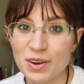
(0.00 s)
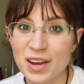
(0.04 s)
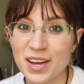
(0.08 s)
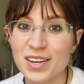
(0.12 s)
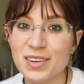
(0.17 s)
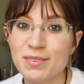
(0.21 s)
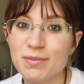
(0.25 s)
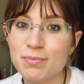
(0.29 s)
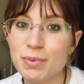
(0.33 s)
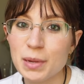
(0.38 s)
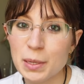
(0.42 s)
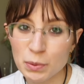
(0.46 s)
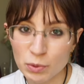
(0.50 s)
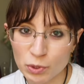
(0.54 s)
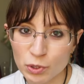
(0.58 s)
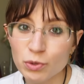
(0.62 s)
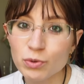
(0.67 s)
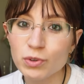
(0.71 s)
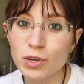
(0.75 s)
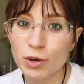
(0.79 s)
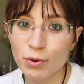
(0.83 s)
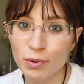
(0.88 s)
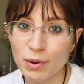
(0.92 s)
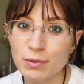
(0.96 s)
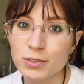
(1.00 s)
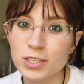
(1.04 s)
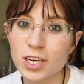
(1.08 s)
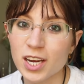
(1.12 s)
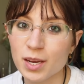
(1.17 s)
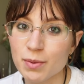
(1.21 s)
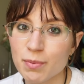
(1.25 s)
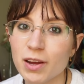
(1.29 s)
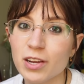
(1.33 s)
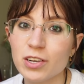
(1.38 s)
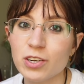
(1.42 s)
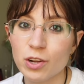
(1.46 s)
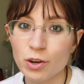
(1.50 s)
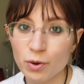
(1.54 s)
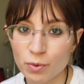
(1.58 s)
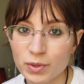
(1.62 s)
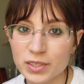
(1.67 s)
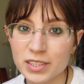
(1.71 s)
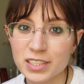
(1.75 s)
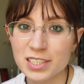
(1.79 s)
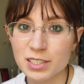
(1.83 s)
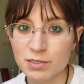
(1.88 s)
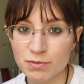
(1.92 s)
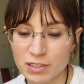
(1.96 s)
And people who know what I'm talking about know
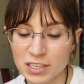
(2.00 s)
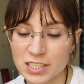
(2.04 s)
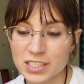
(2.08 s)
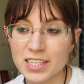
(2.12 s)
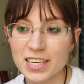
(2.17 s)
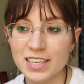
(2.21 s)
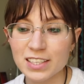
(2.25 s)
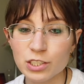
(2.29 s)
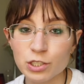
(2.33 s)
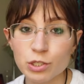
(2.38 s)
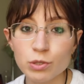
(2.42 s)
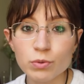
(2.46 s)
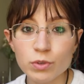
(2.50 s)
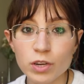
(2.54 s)
what this feels like. You